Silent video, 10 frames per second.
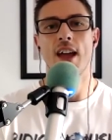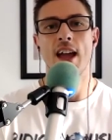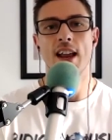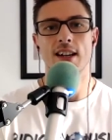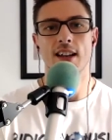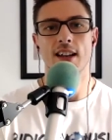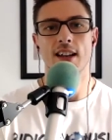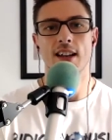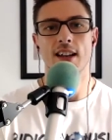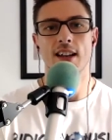and i
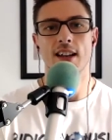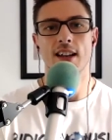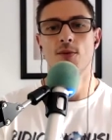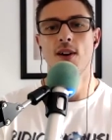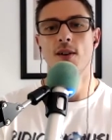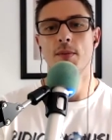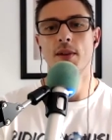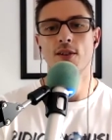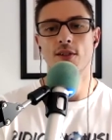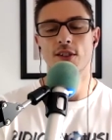love that as well
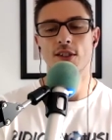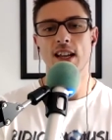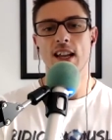because